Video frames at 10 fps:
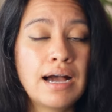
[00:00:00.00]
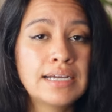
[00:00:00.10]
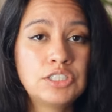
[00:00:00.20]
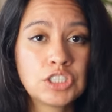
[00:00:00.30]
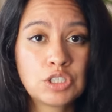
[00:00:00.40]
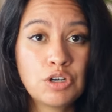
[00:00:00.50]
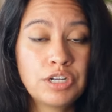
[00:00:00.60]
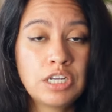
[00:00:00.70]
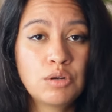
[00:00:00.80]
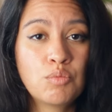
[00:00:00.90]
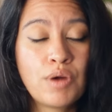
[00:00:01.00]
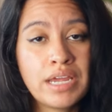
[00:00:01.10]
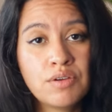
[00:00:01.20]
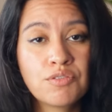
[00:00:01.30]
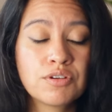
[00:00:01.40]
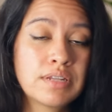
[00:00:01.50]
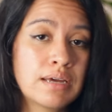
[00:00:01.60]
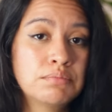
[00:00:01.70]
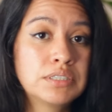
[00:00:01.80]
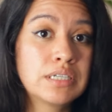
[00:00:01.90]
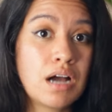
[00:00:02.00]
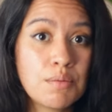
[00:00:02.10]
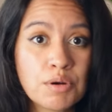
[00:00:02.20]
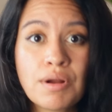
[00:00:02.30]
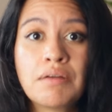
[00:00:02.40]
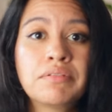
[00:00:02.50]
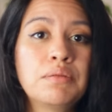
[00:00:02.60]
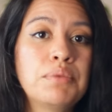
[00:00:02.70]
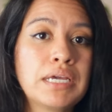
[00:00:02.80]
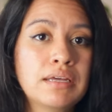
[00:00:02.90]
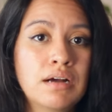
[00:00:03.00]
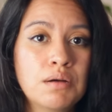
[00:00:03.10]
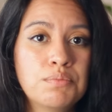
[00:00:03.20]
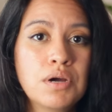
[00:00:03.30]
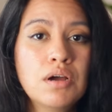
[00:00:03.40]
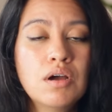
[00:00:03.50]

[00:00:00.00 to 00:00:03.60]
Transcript: I just couldn't wait for them to come around and pick it up